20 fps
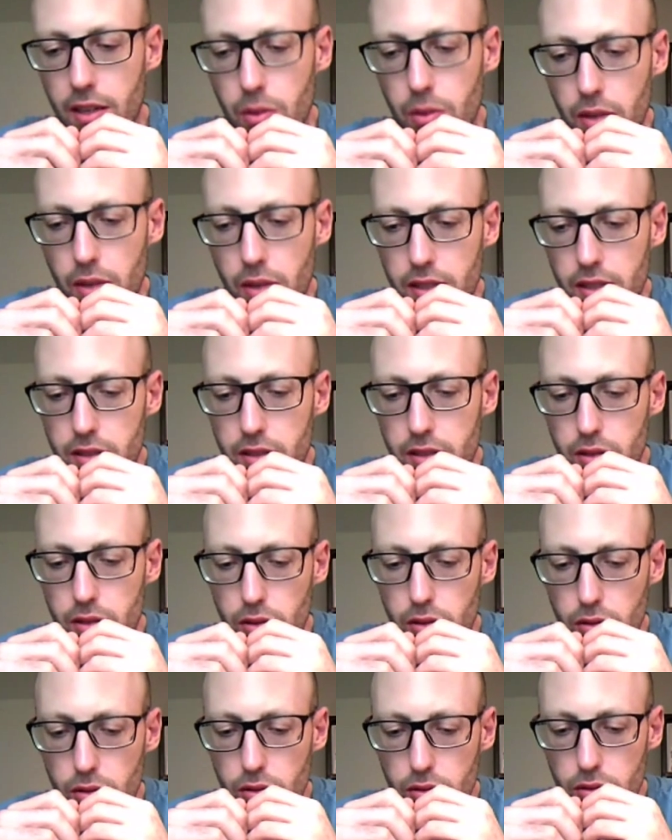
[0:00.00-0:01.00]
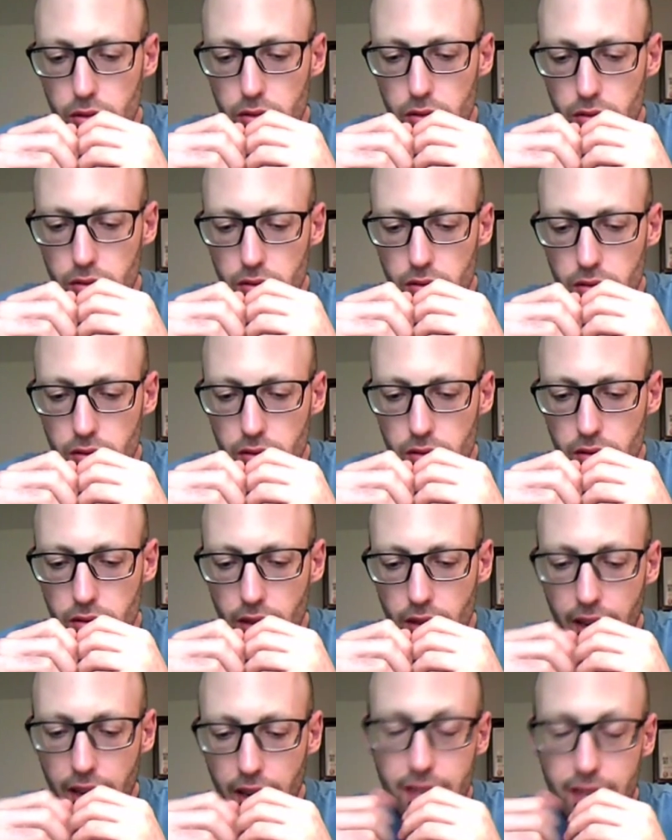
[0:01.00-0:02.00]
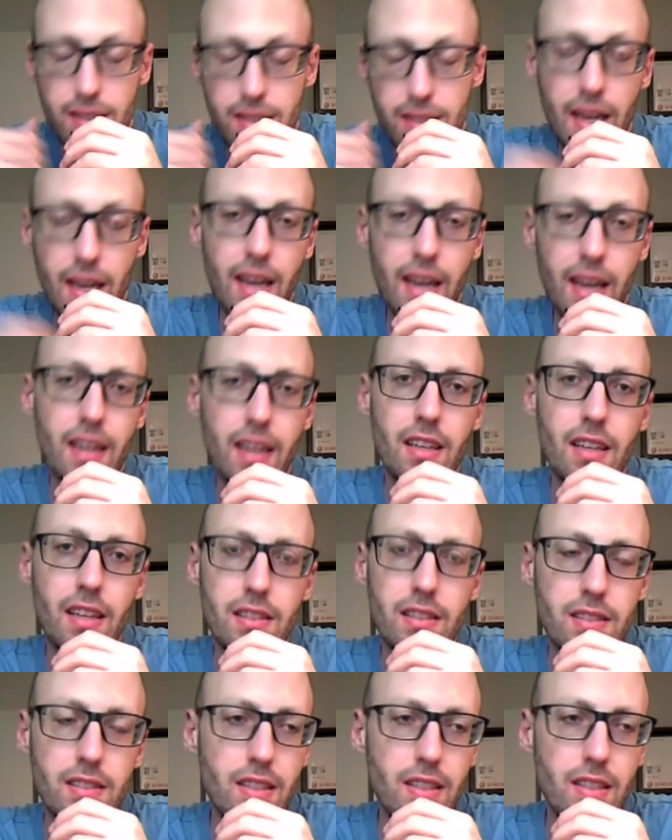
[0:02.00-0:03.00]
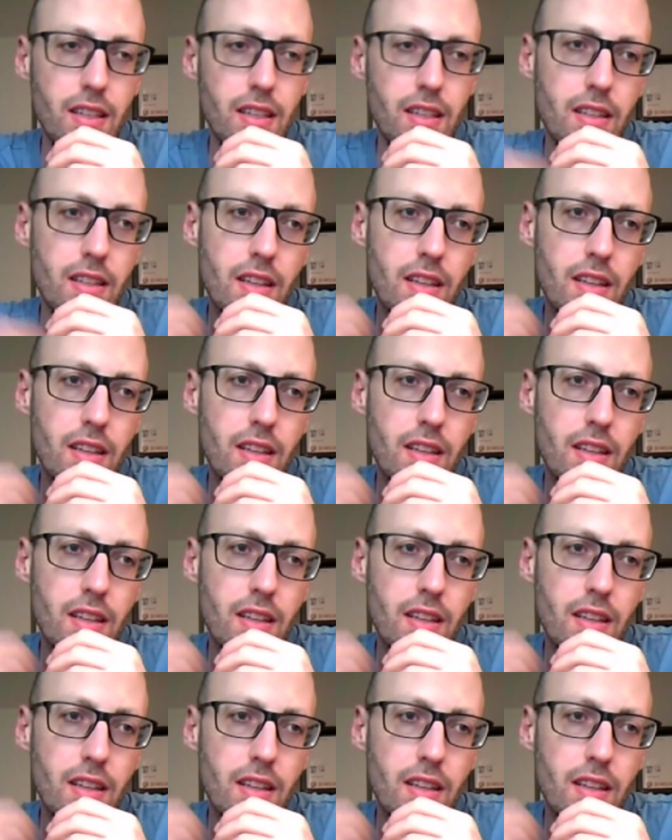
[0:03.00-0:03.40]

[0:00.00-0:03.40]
was to, as I see it,